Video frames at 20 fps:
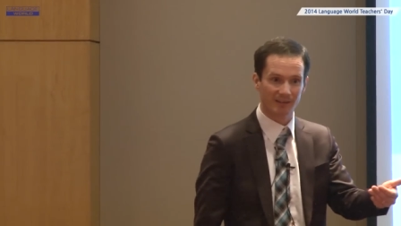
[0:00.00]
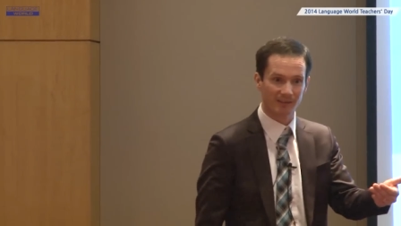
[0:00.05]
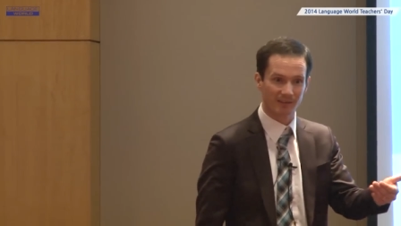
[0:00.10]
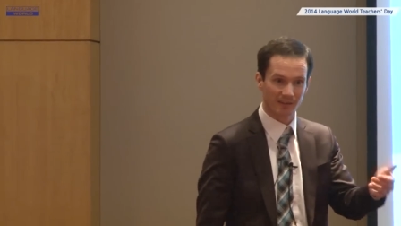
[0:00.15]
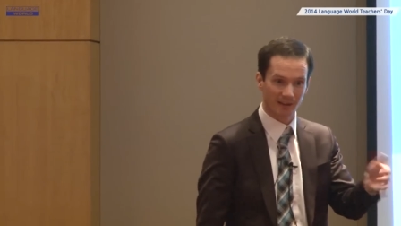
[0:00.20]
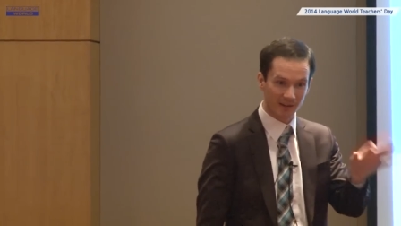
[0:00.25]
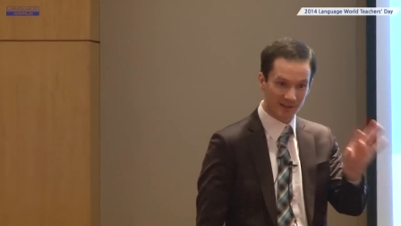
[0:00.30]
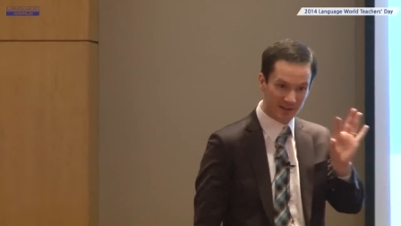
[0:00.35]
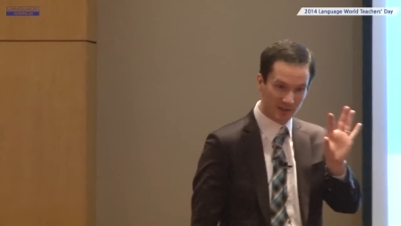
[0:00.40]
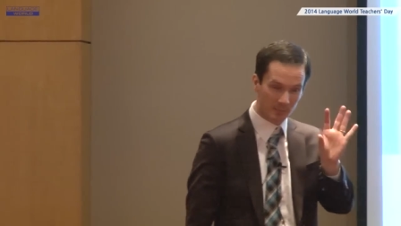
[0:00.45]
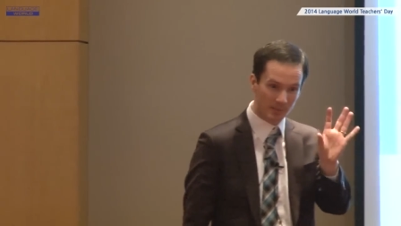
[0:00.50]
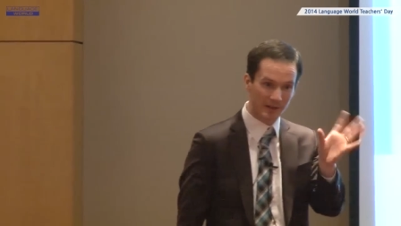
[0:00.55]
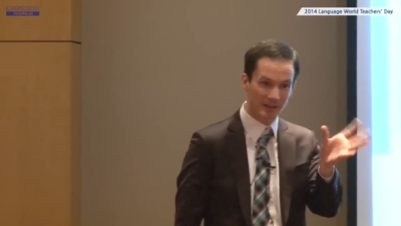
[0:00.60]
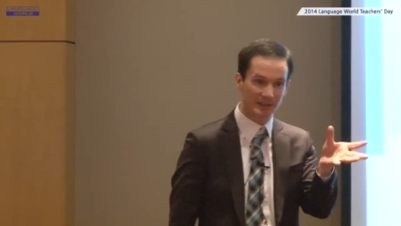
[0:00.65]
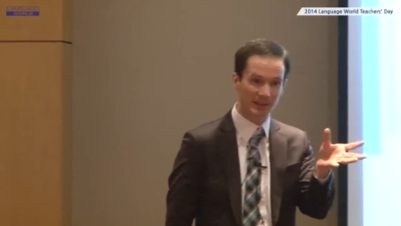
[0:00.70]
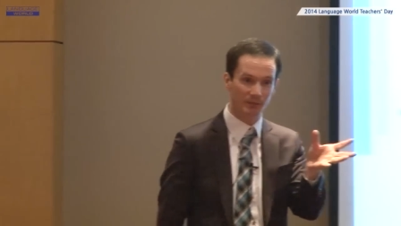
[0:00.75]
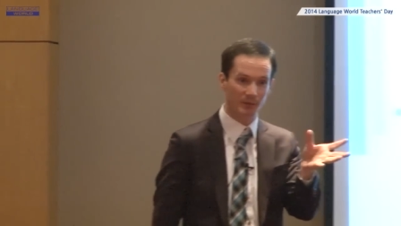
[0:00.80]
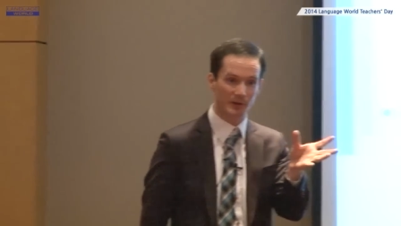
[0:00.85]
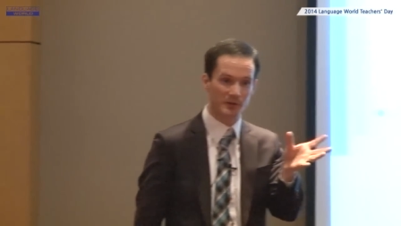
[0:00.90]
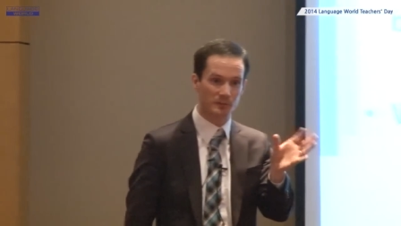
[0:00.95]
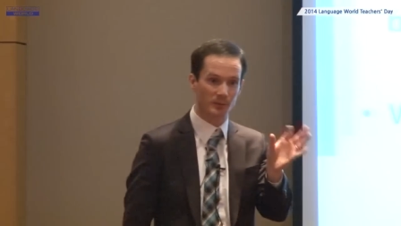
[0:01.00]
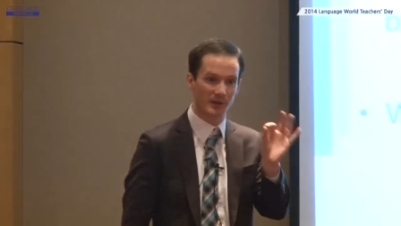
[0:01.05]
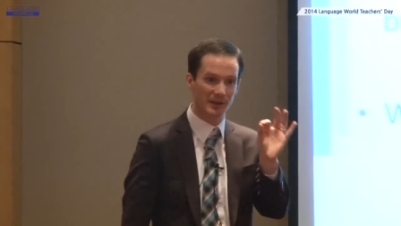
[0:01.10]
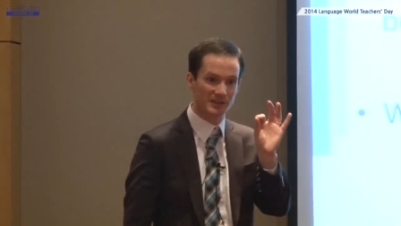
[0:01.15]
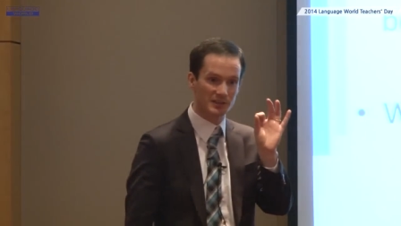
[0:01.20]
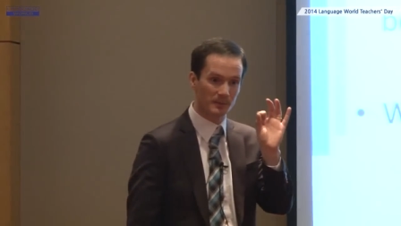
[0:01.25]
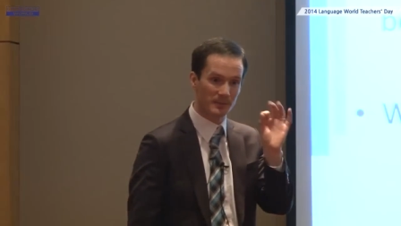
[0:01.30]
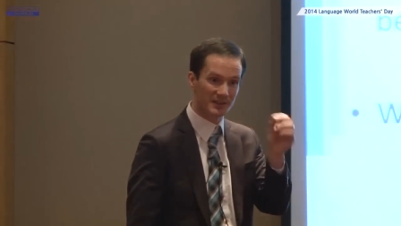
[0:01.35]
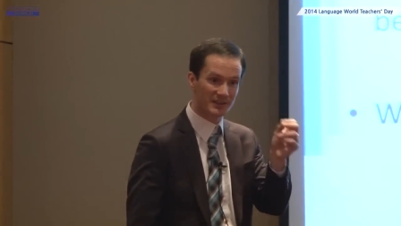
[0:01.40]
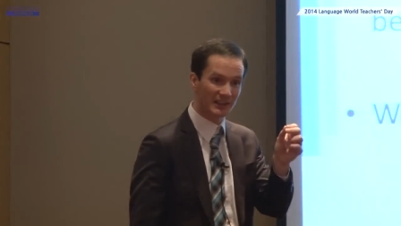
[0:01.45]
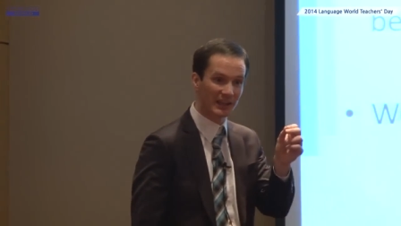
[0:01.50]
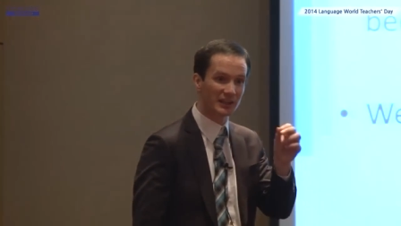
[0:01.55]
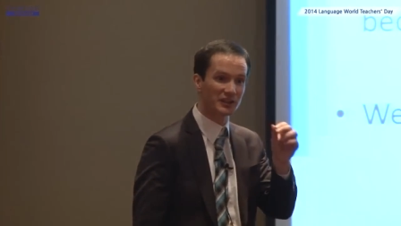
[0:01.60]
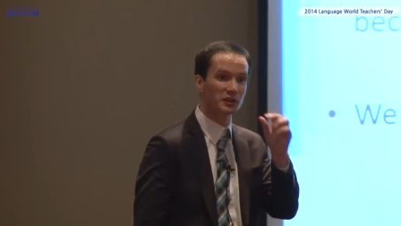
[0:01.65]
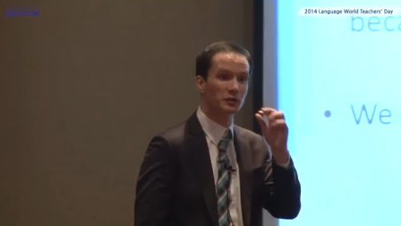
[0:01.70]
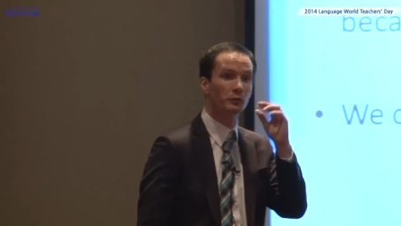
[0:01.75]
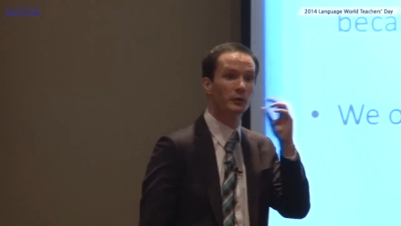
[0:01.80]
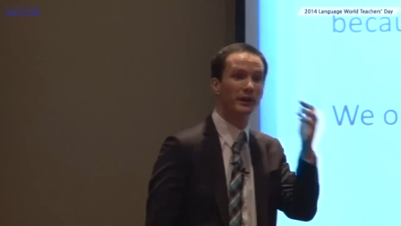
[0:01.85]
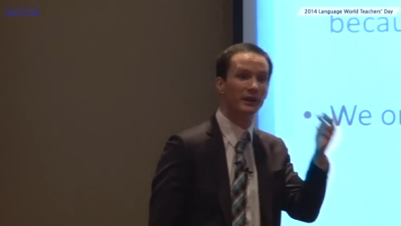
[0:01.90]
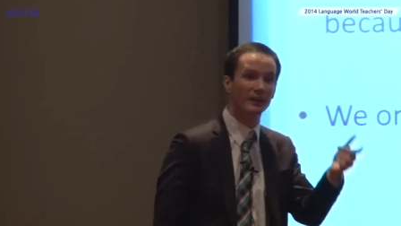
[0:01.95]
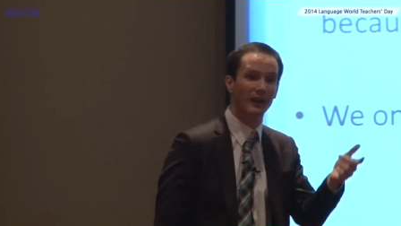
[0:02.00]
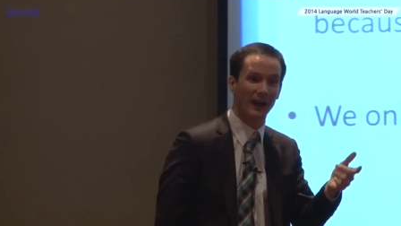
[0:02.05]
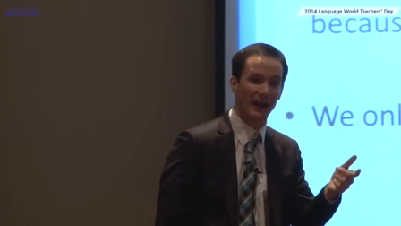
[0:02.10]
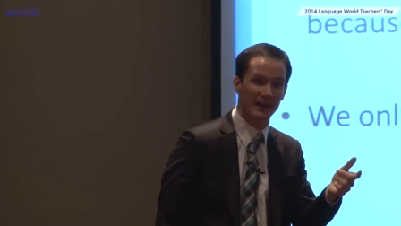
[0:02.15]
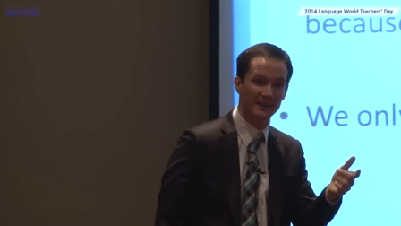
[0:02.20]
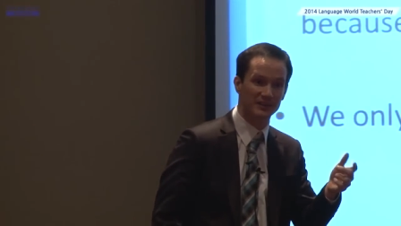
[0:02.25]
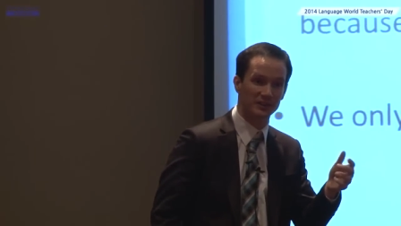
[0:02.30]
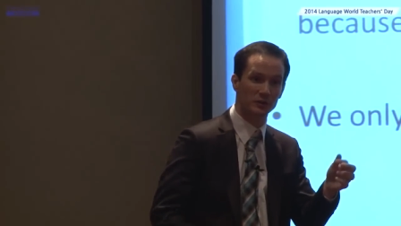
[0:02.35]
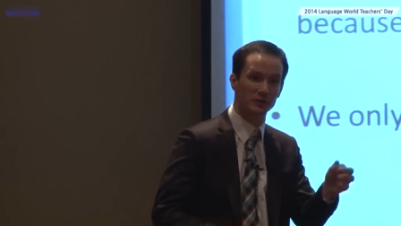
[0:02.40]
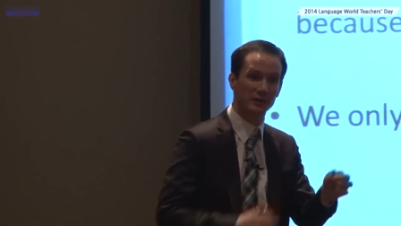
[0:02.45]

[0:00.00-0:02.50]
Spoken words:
That's the big difference. When it's a mistake, you realize and you